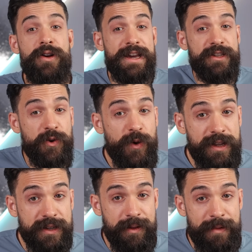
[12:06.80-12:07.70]
Okay, so what
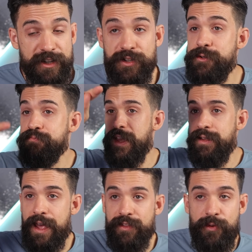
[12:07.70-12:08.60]
does the measure do?
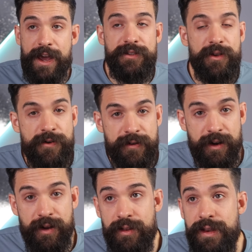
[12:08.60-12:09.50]
It iterates
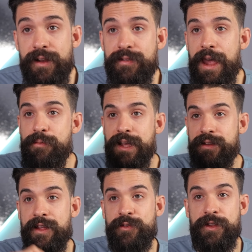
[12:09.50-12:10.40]
over a little table that
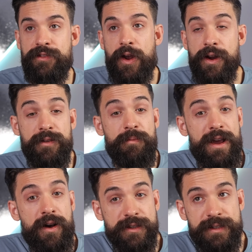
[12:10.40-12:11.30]
gets returned by
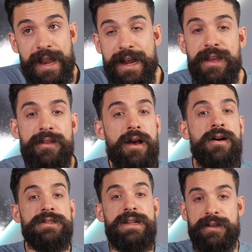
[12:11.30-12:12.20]
all selected,
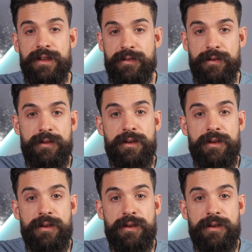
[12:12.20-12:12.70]
all selected